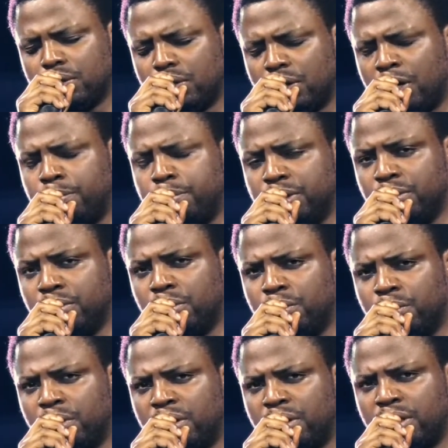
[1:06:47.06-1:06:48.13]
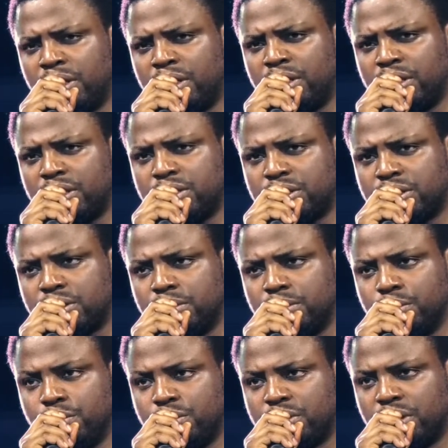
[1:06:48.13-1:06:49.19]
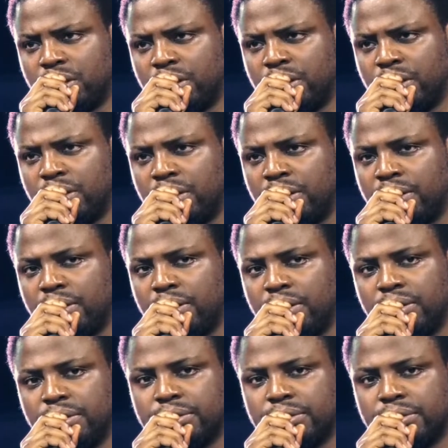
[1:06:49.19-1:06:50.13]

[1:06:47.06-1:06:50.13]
there'll be no words to say.